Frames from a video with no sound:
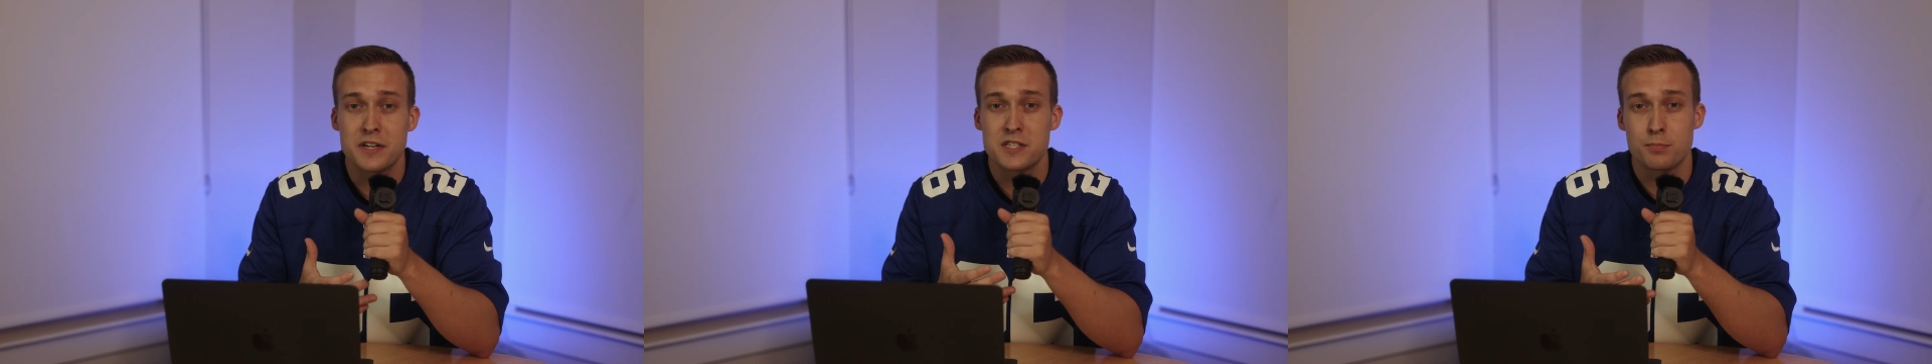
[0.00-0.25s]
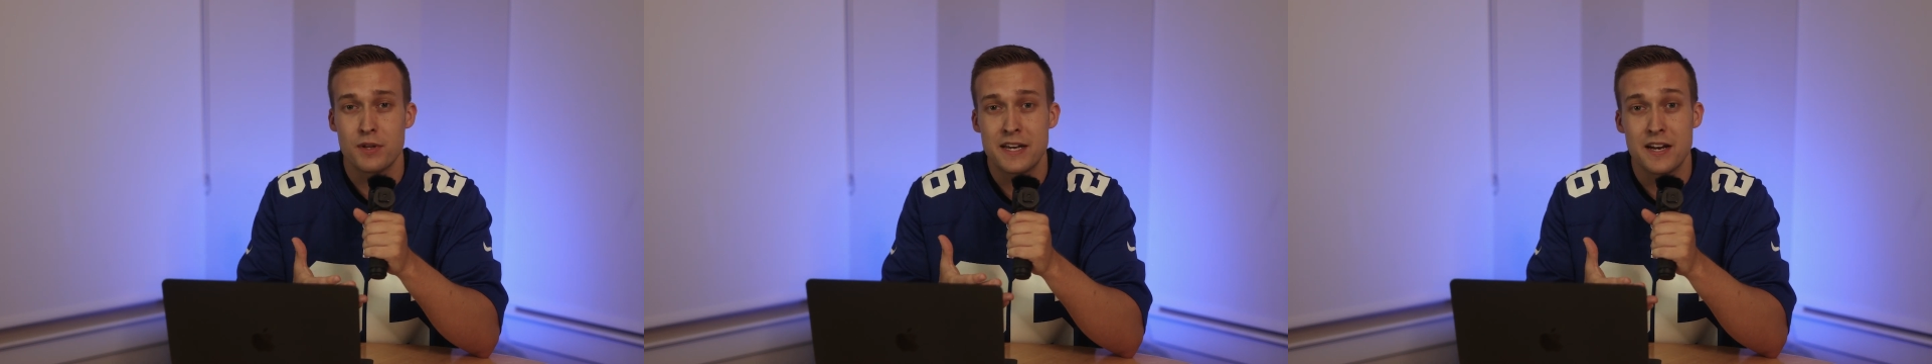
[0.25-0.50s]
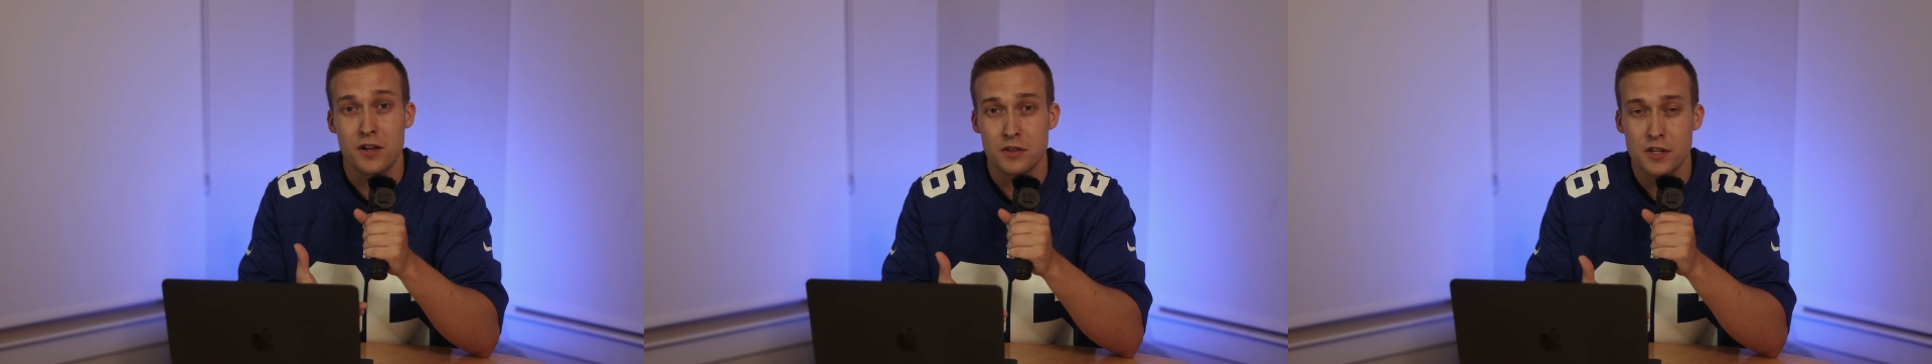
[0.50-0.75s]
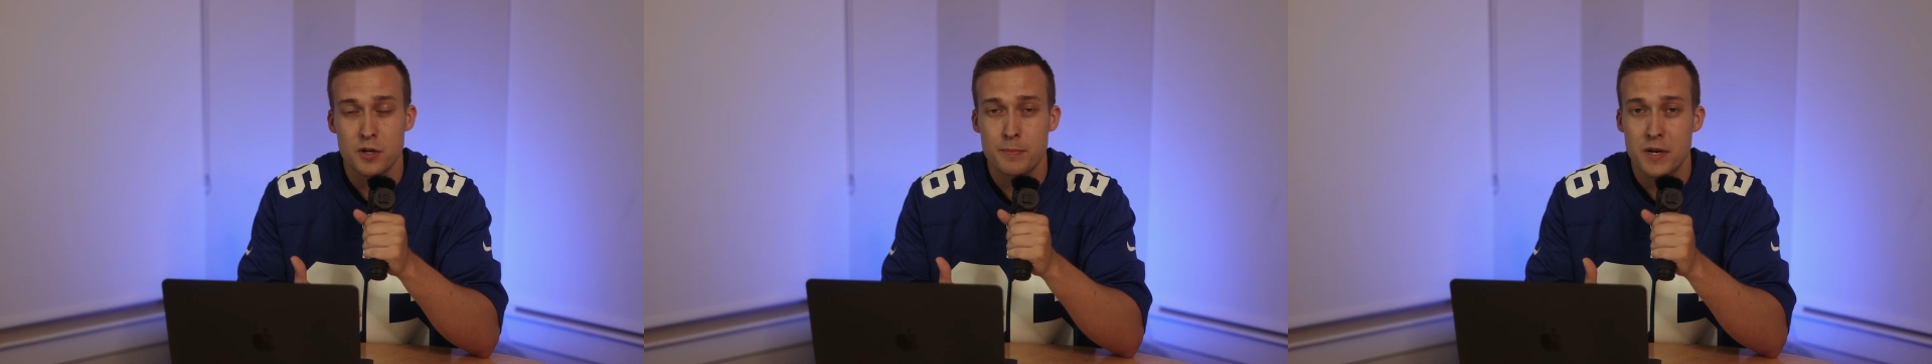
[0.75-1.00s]
explain a
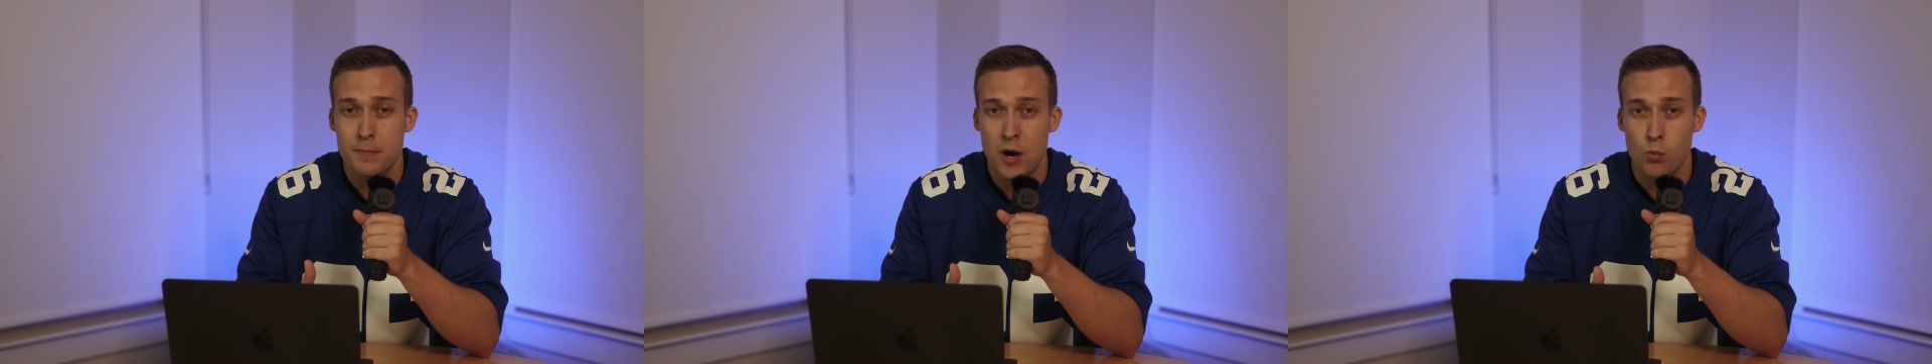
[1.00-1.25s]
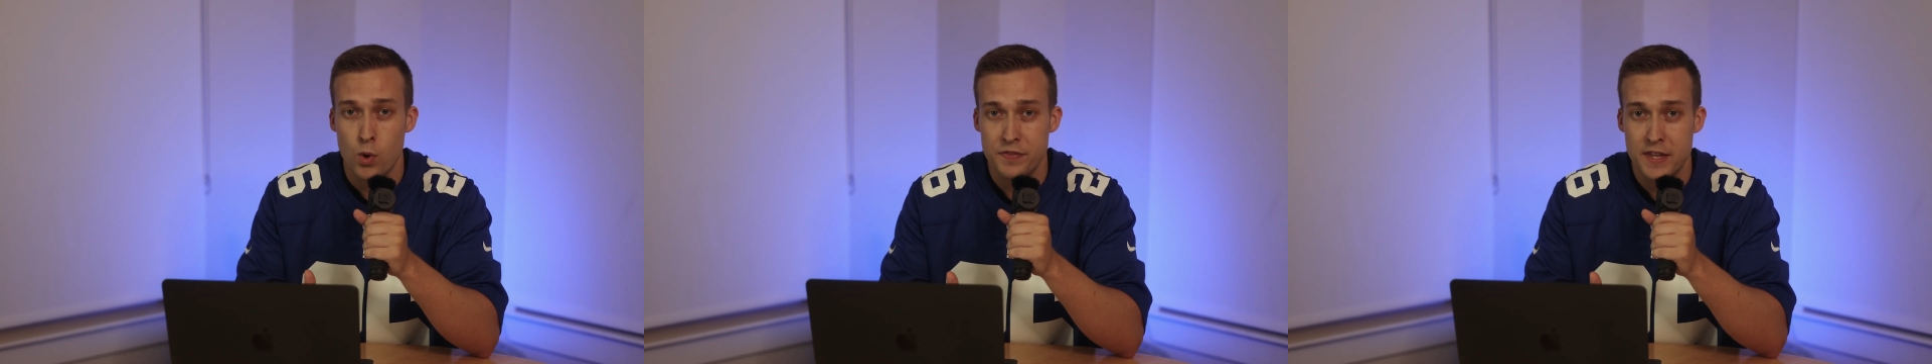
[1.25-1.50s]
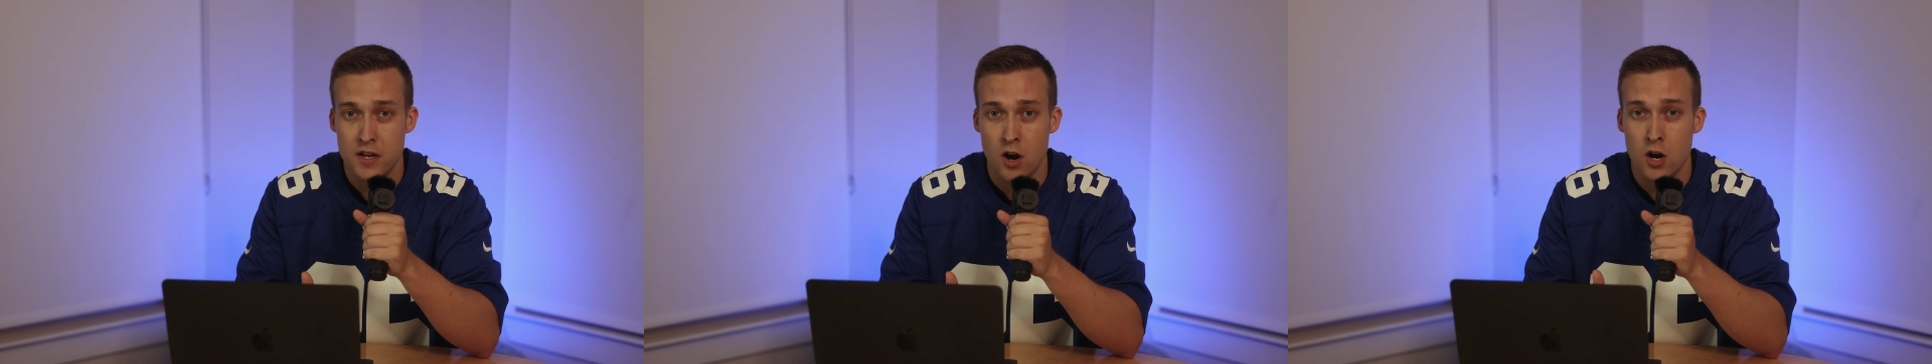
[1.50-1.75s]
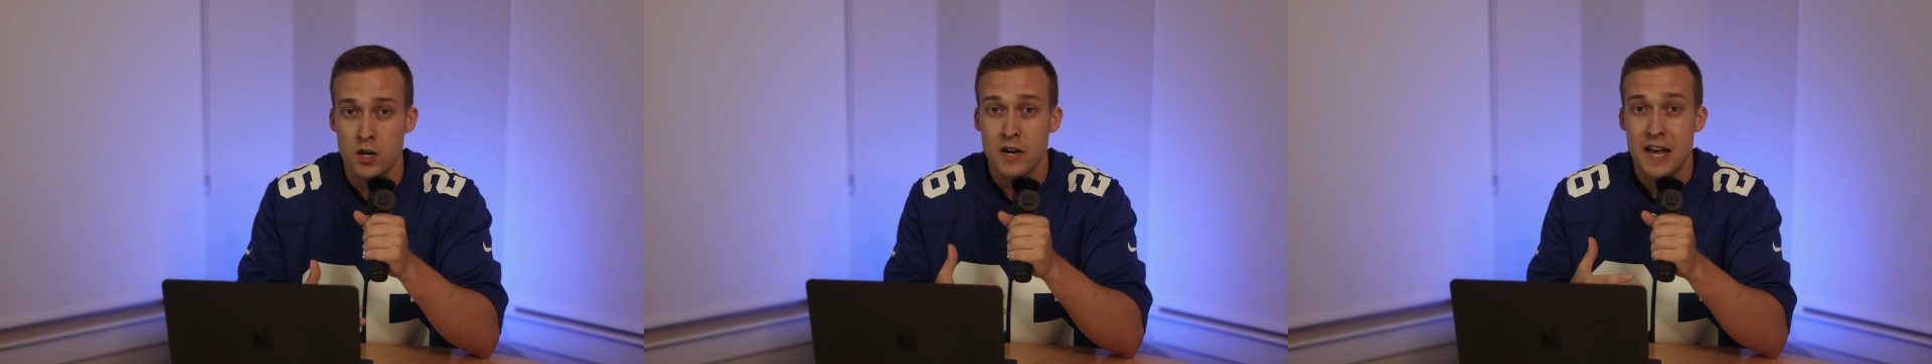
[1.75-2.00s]
little bit about what they
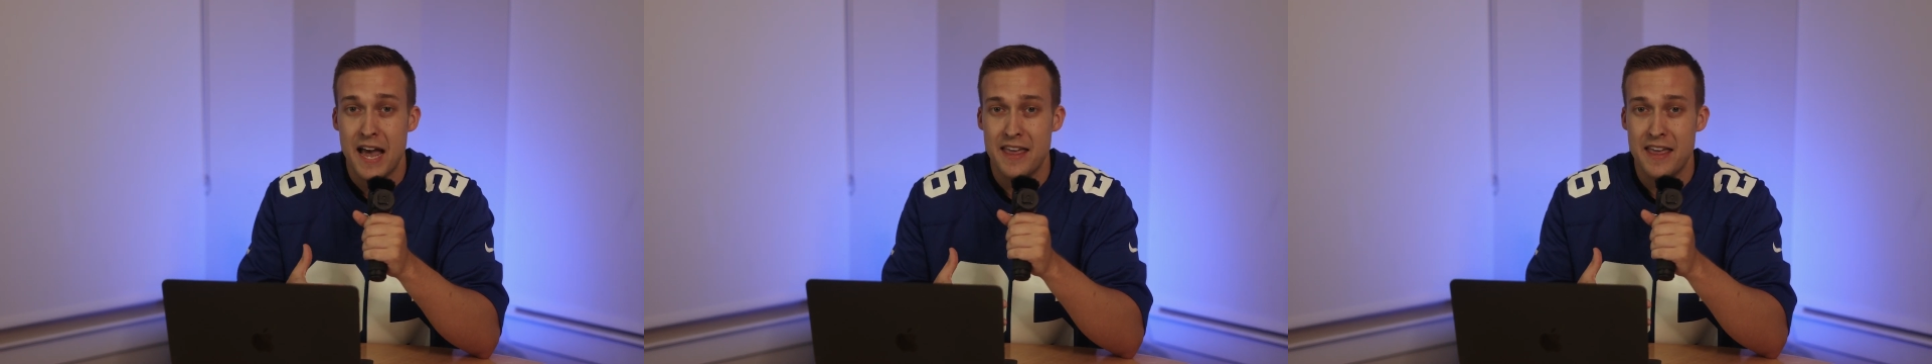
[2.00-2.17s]
are,